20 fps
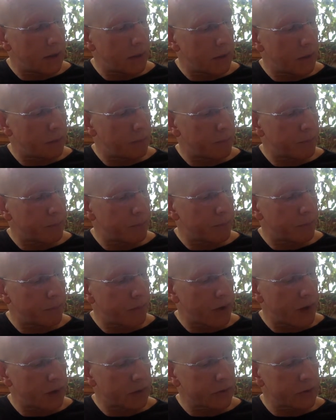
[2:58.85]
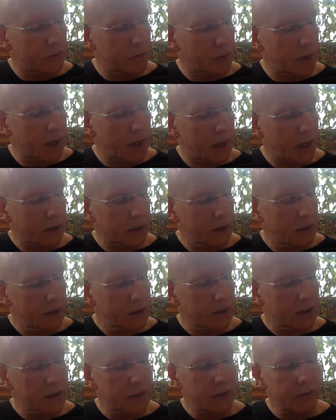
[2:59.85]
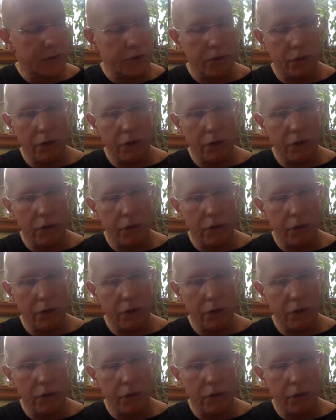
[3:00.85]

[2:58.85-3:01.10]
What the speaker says: Nope, fat's in black, lean's in